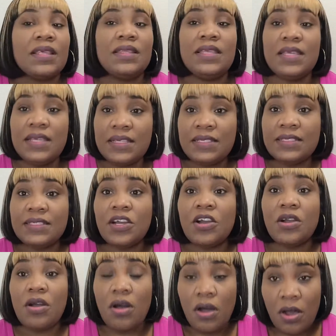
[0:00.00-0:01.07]
These
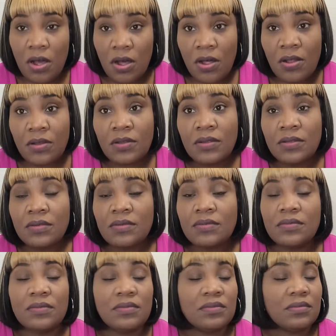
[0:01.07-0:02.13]
are all
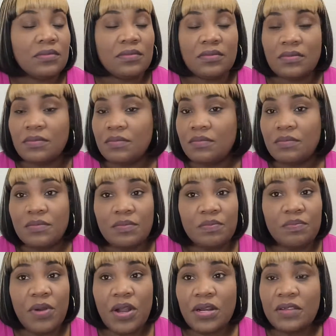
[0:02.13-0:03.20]

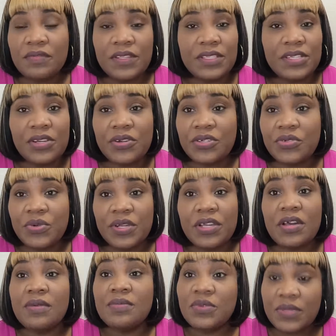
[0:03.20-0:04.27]
part of the territory. It
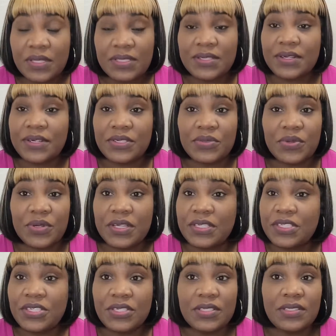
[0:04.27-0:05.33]
comes with the territory.
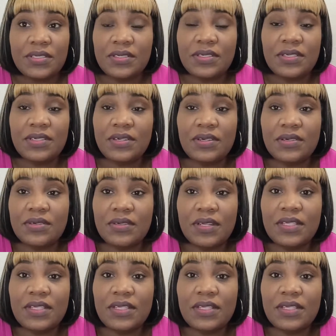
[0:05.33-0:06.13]
It's just, you know,